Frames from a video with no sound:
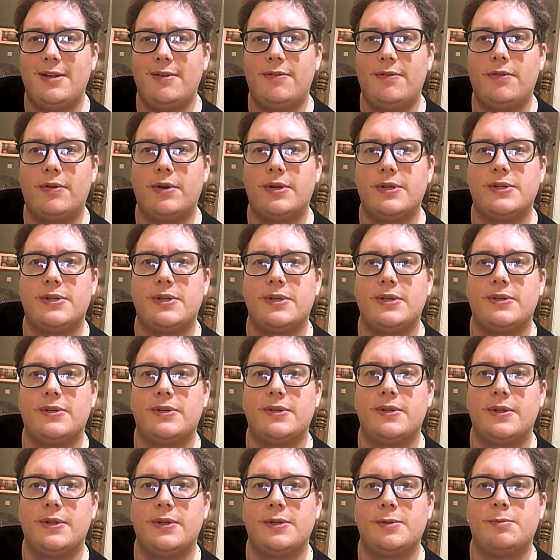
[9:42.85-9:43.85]

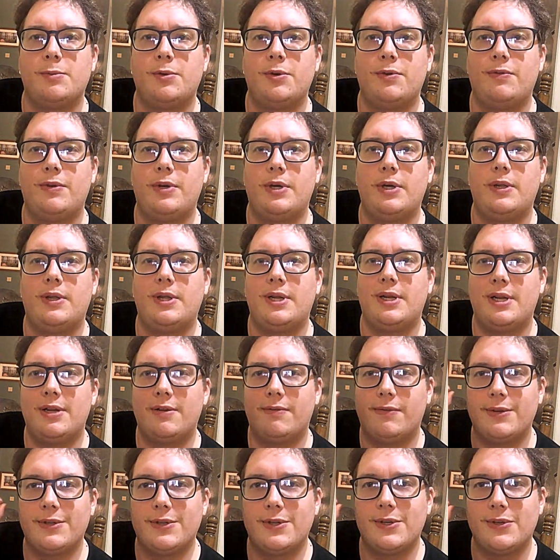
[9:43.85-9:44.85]
differences in this movie, the
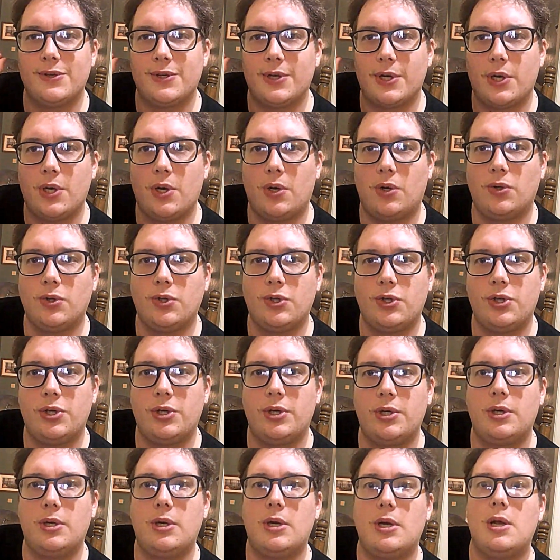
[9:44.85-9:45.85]
differences of
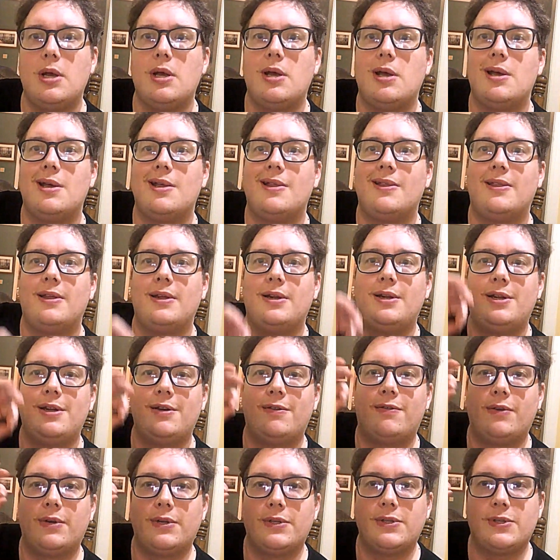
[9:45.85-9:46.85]
culture, the
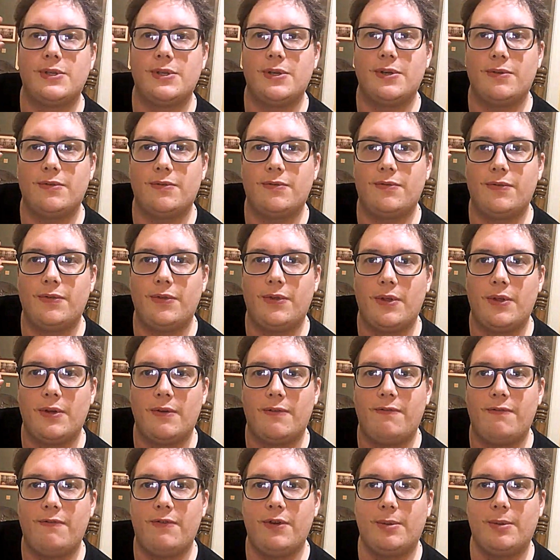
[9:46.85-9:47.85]
difference of
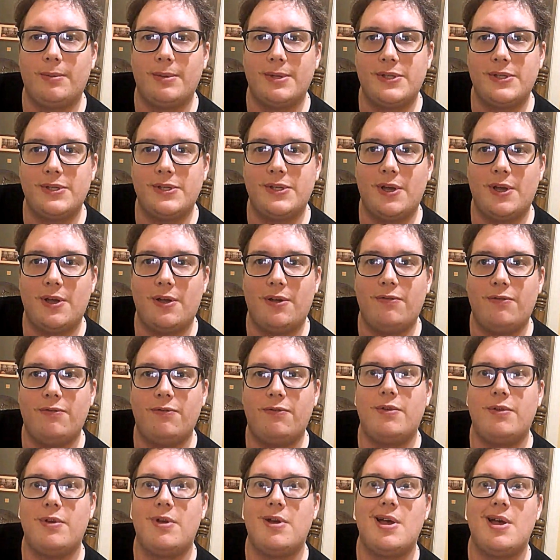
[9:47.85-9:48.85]
the film
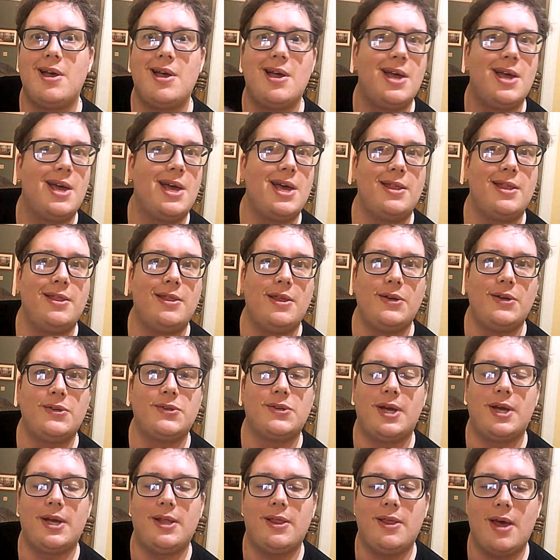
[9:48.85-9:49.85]
itself, and
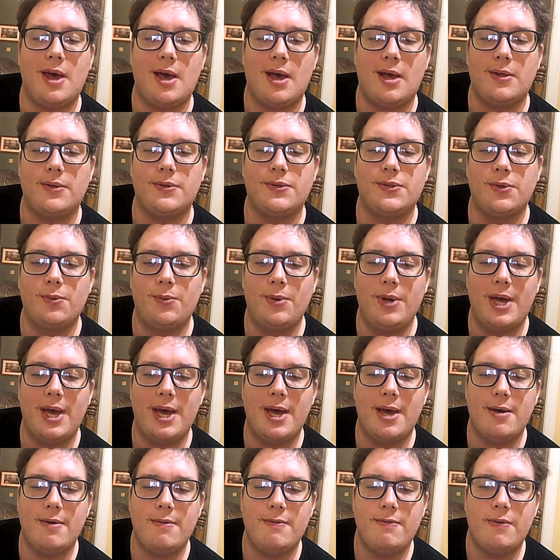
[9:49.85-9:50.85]
things like that. So we
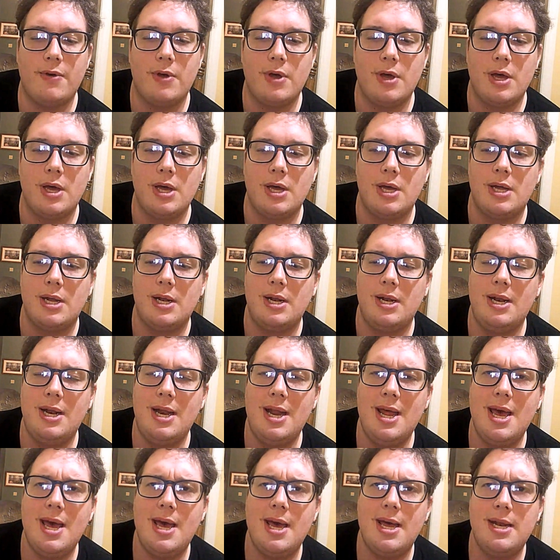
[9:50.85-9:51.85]
have
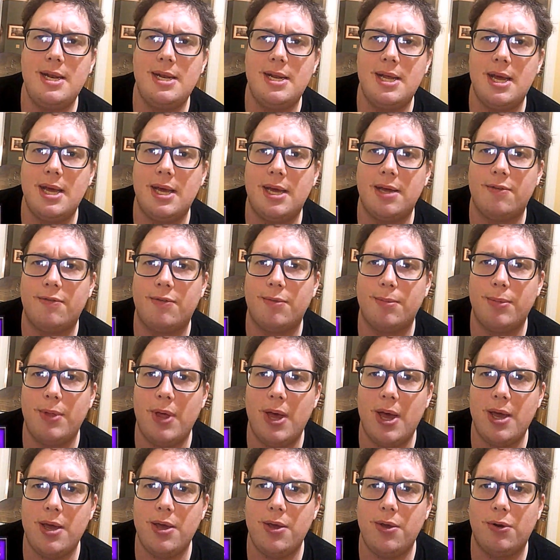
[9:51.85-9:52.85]
Ned taken
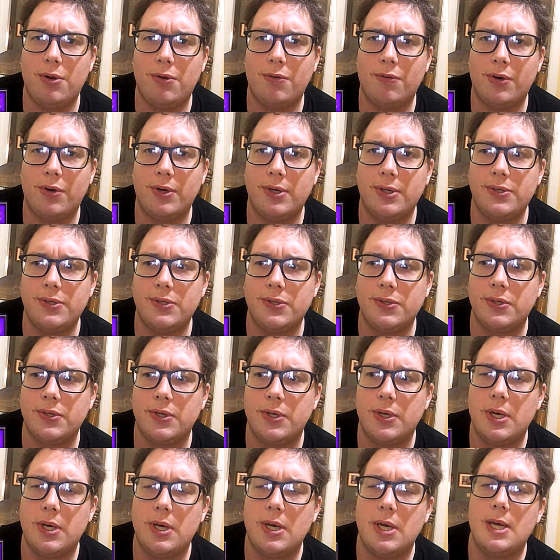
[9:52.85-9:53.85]
from that
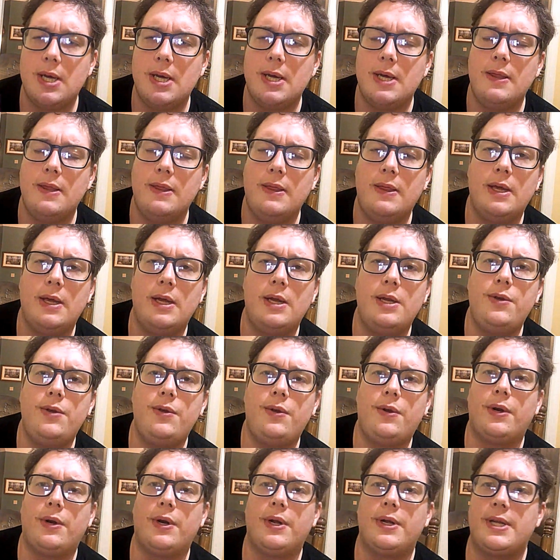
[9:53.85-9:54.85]
universe. Then
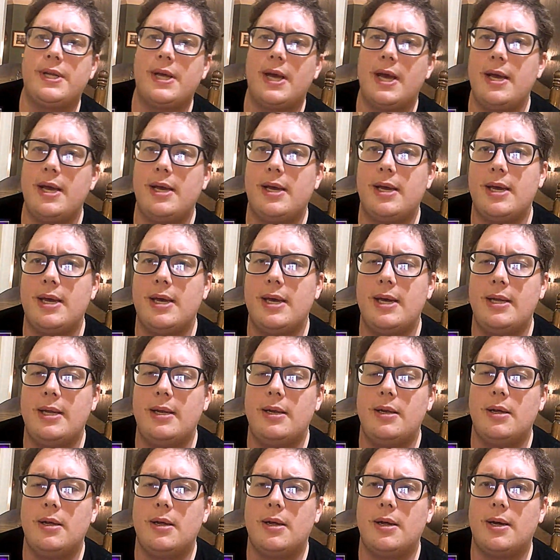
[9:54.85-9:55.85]
you're going to take
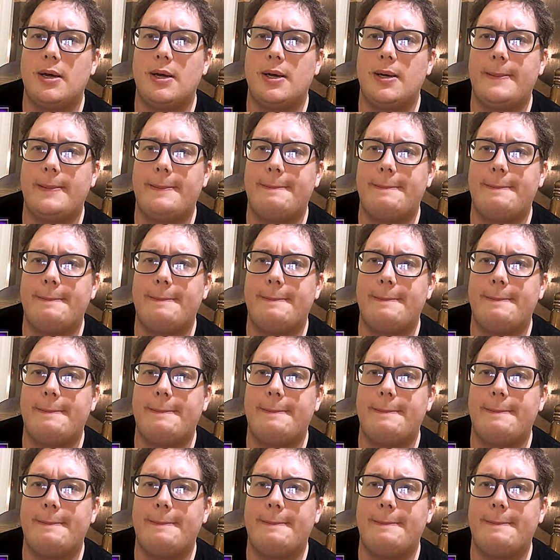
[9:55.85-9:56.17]
in,